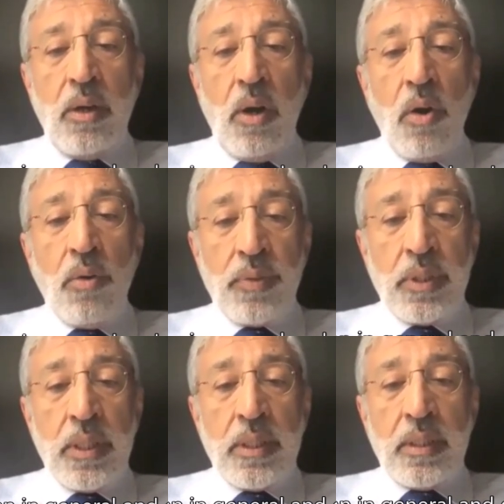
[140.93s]

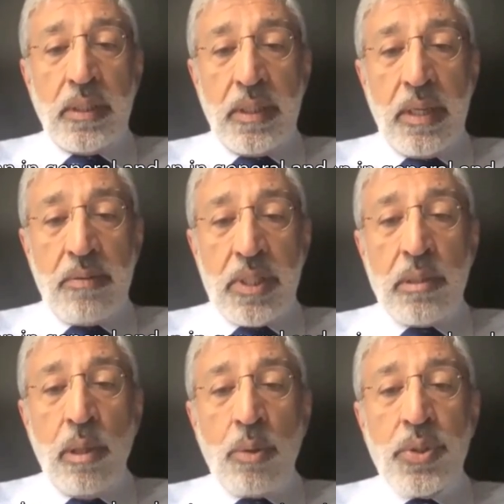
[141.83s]
Often there is
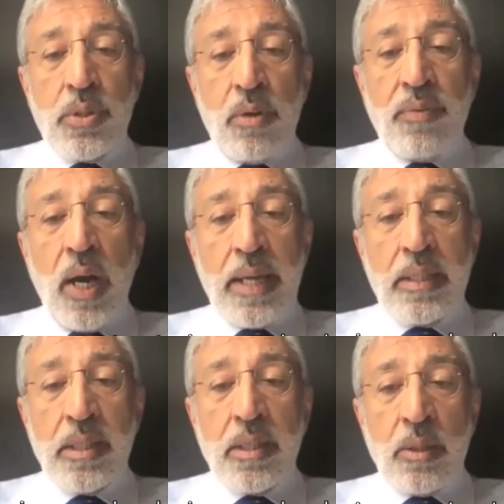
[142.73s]
loss of
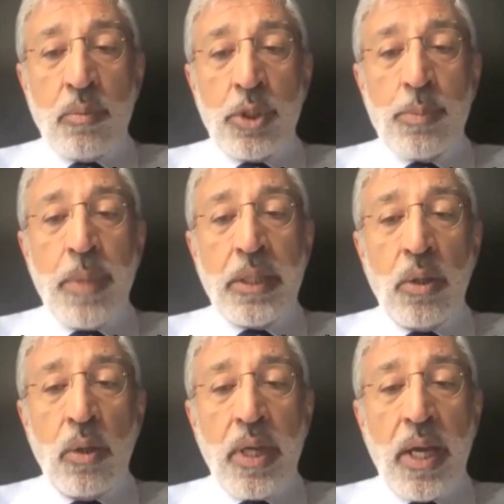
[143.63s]
height, which may
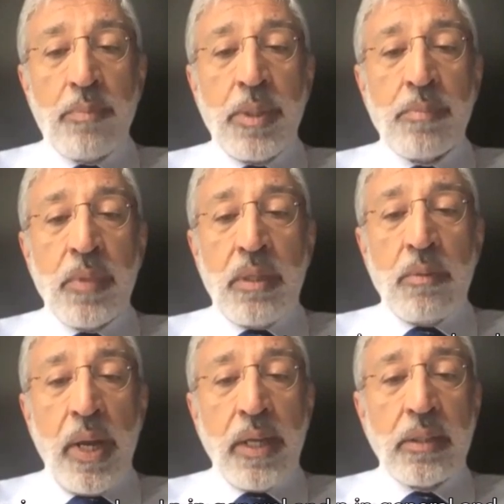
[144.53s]
not have been
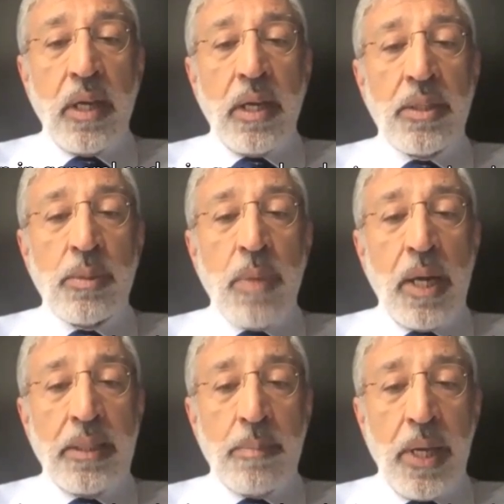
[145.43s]
recognized
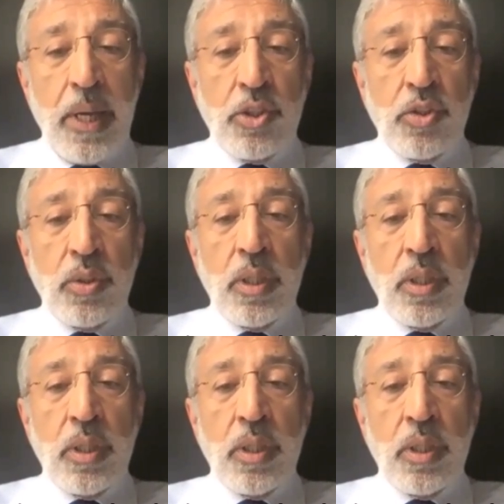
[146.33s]
by the patient,